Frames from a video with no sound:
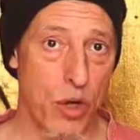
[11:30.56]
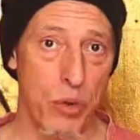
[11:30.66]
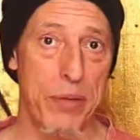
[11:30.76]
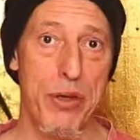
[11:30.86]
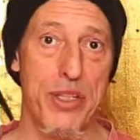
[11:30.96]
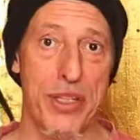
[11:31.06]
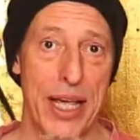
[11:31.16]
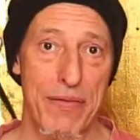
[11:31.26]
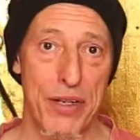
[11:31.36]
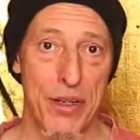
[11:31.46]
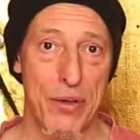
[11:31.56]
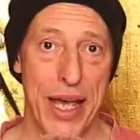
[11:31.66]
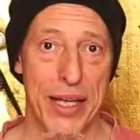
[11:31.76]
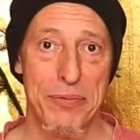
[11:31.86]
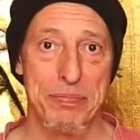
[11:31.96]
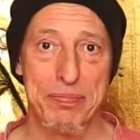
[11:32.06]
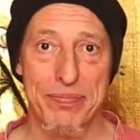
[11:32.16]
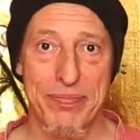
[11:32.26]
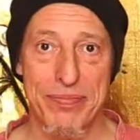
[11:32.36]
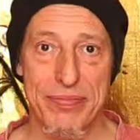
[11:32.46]
the only person to ever do that.
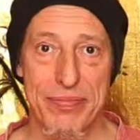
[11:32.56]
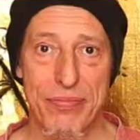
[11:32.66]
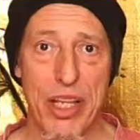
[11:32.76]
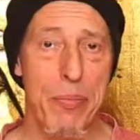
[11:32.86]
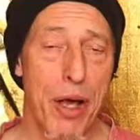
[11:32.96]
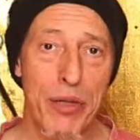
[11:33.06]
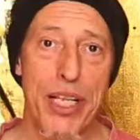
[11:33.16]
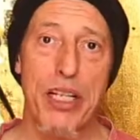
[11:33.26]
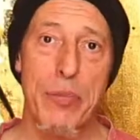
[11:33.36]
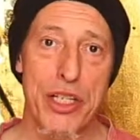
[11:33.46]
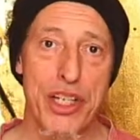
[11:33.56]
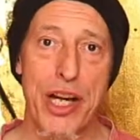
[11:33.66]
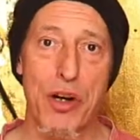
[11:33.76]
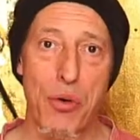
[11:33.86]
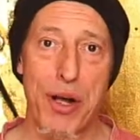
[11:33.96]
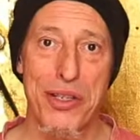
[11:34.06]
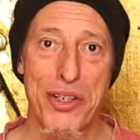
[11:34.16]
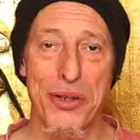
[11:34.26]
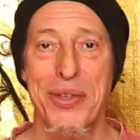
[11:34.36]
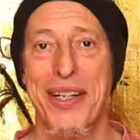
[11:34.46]
Mount Kilimanjaro
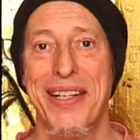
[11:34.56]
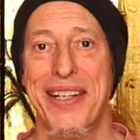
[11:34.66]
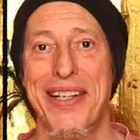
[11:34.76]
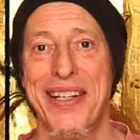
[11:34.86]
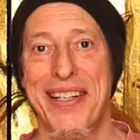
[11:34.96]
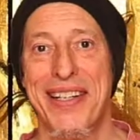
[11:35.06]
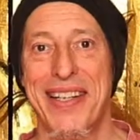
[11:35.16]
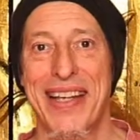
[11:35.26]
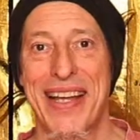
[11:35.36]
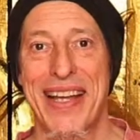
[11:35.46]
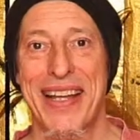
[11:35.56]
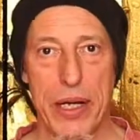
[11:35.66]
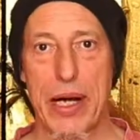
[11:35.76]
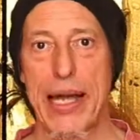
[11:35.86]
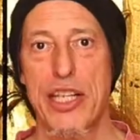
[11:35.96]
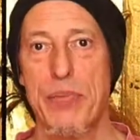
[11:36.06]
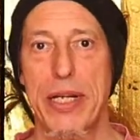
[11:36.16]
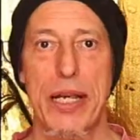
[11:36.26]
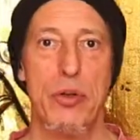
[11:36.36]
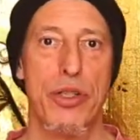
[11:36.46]
also. And he's
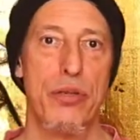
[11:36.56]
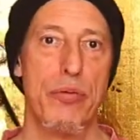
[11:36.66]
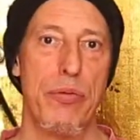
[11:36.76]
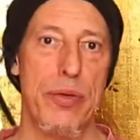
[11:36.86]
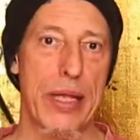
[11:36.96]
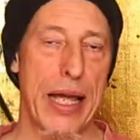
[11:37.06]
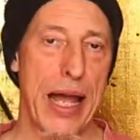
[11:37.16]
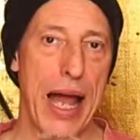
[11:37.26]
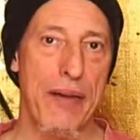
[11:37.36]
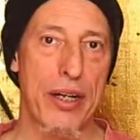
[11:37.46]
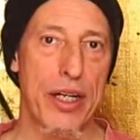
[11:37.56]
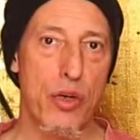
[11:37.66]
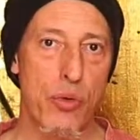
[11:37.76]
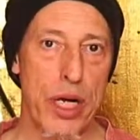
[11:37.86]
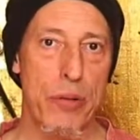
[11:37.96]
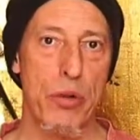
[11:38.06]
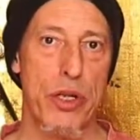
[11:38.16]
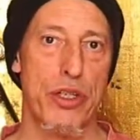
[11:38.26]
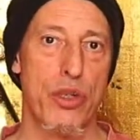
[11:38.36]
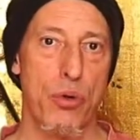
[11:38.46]
been able to have an incredible
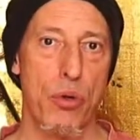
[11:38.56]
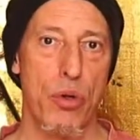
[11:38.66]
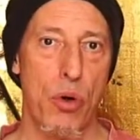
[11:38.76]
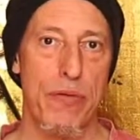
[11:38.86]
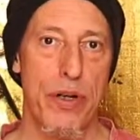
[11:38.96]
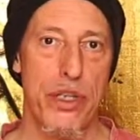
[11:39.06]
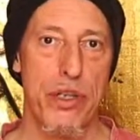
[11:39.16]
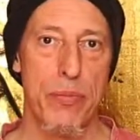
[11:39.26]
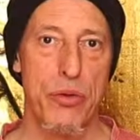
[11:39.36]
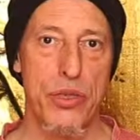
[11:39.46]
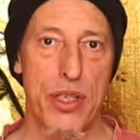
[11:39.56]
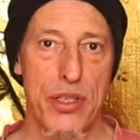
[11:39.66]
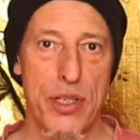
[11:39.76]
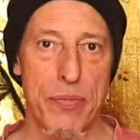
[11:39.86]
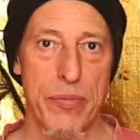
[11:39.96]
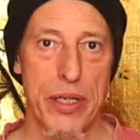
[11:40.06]
control over his immune system.